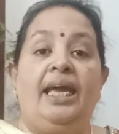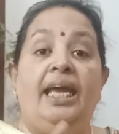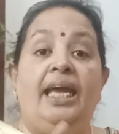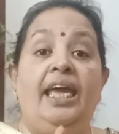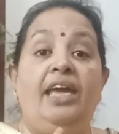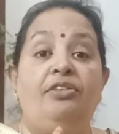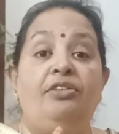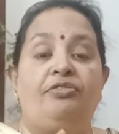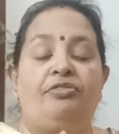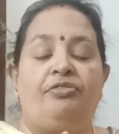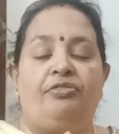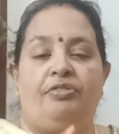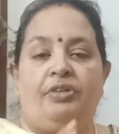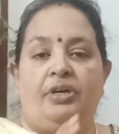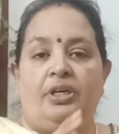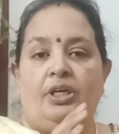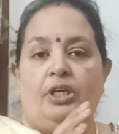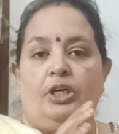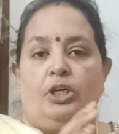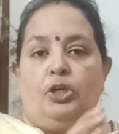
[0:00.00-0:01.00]
if
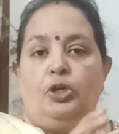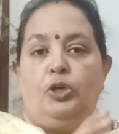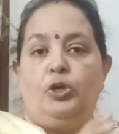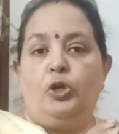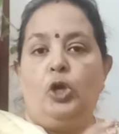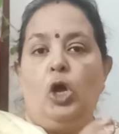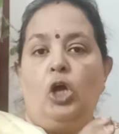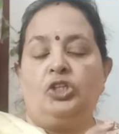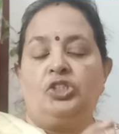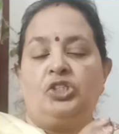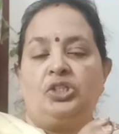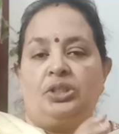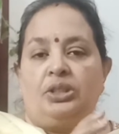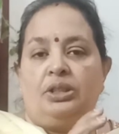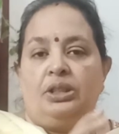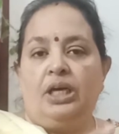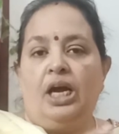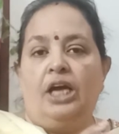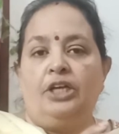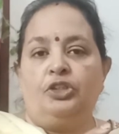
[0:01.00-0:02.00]
not
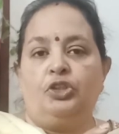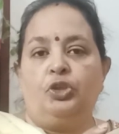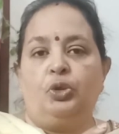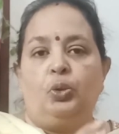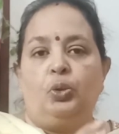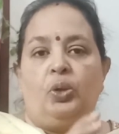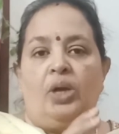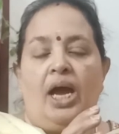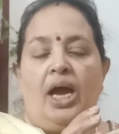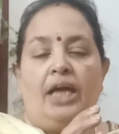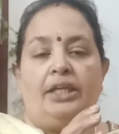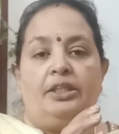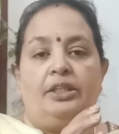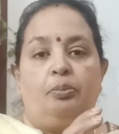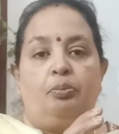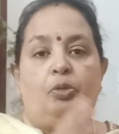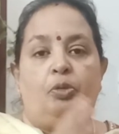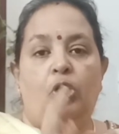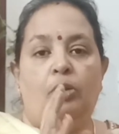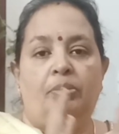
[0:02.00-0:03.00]
controlled at the
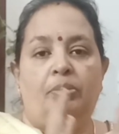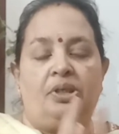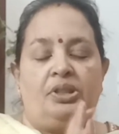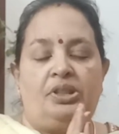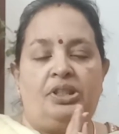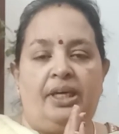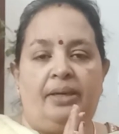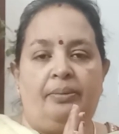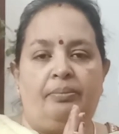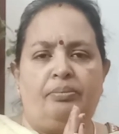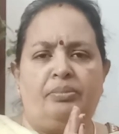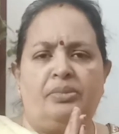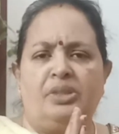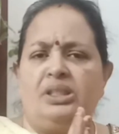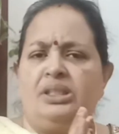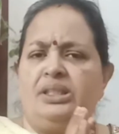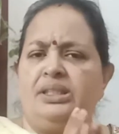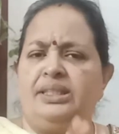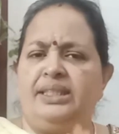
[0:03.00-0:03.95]
proper time.